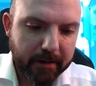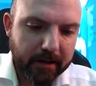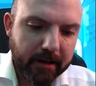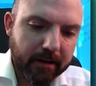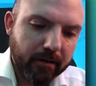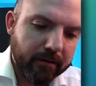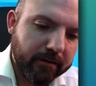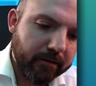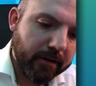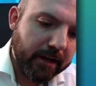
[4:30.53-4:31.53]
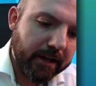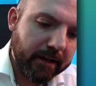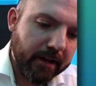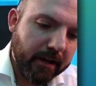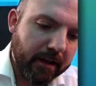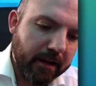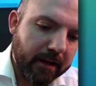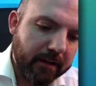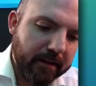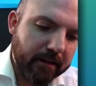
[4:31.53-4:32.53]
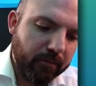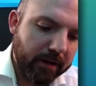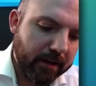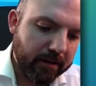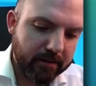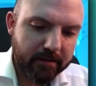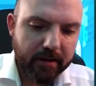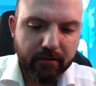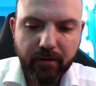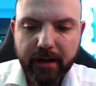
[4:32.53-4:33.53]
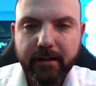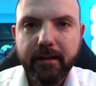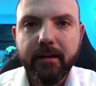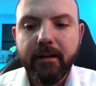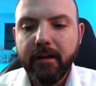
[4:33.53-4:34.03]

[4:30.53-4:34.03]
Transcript: clicking onto the link, and then we can start writing.